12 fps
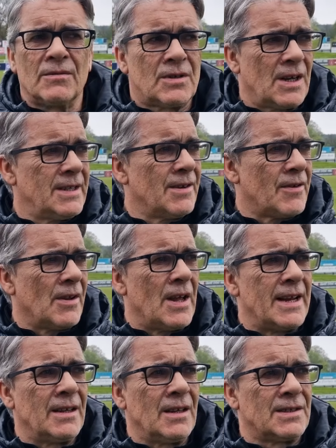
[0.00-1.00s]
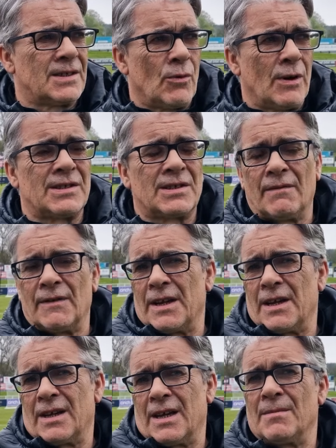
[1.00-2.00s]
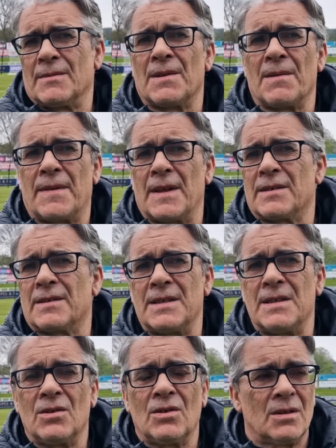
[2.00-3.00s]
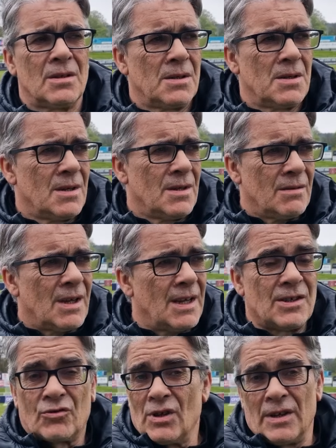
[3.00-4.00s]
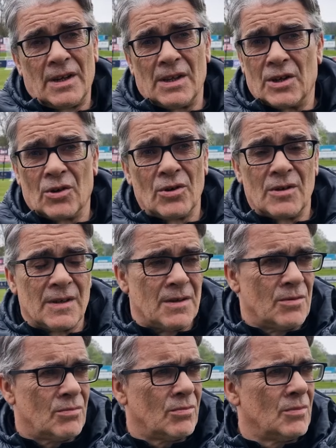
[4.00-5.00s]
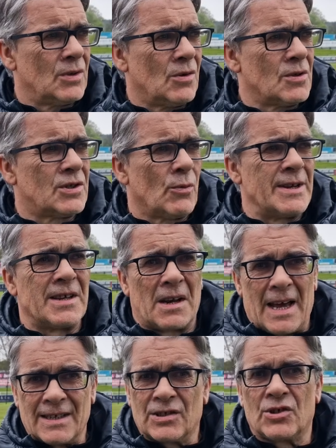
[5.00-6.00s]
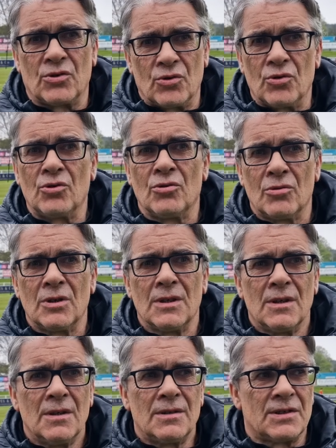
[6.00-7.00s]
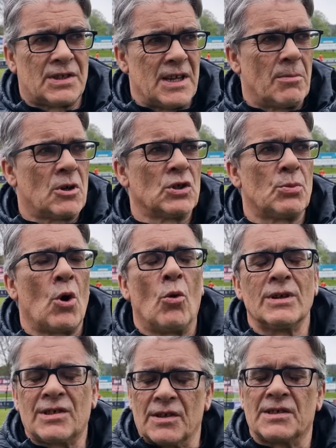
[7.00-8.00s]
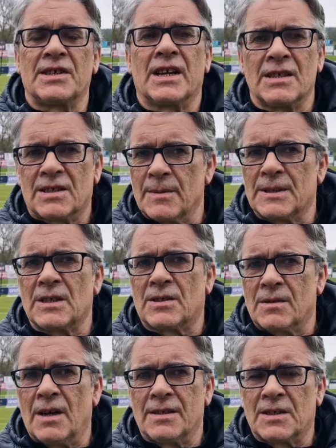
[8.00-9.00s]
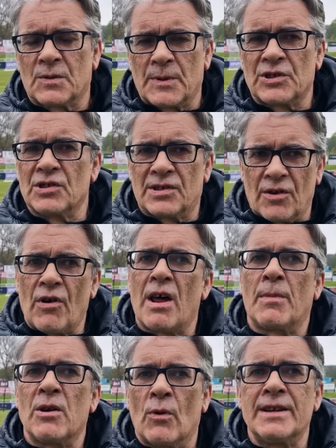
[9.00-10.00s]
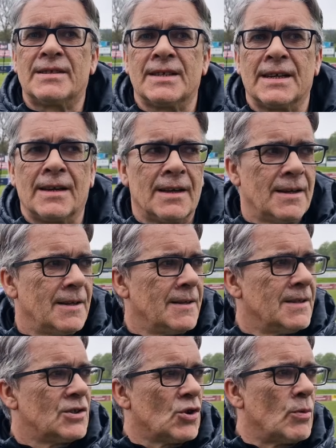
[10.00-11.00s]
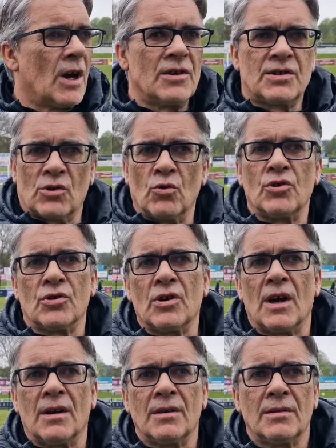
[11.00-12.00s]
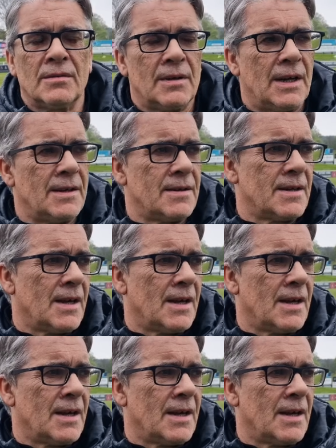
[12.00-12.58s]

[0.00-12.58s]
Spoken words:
kind of relentless. To win 7 or 8 games in 13 is really, really good, and to win your last 2 to stay up, because we always had a sneaking suspicion Stinrara might win today, so we had to go and do it, and